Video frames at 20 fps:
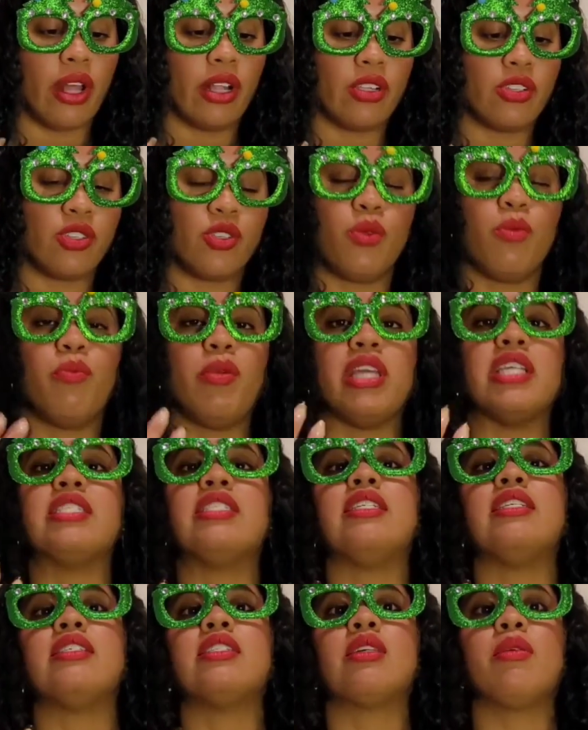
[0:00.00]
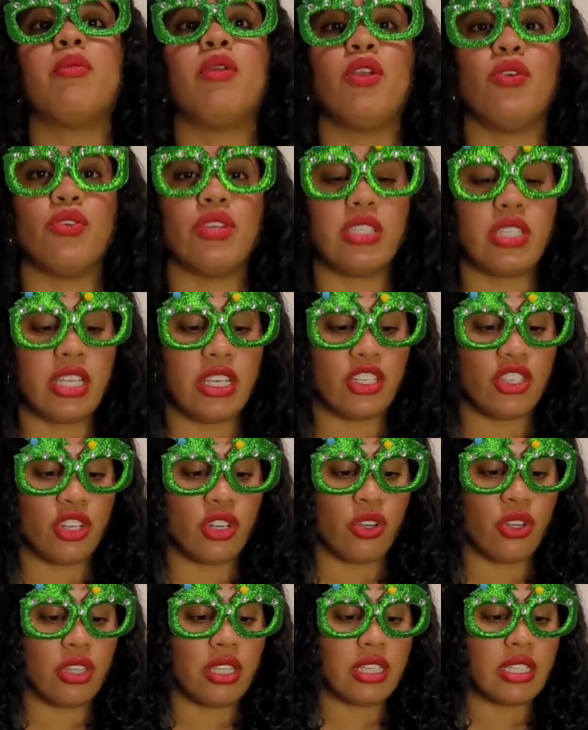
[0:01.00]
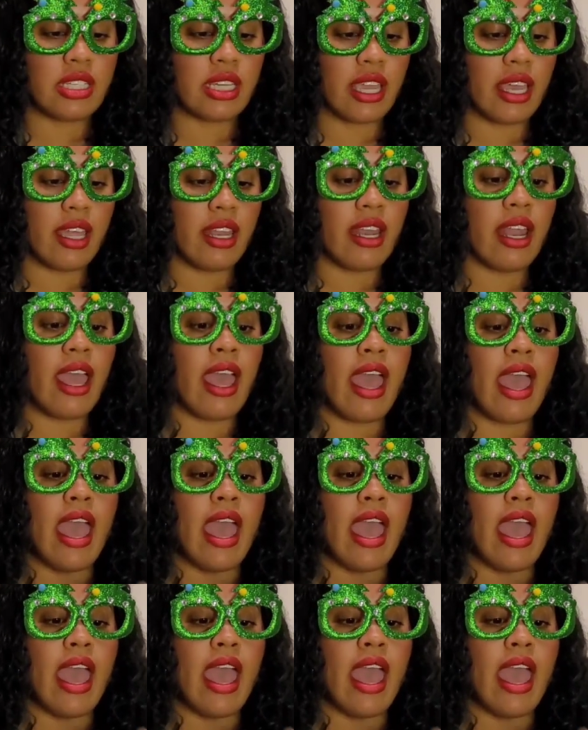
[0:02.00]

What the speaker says: else you may see some irritation on the skin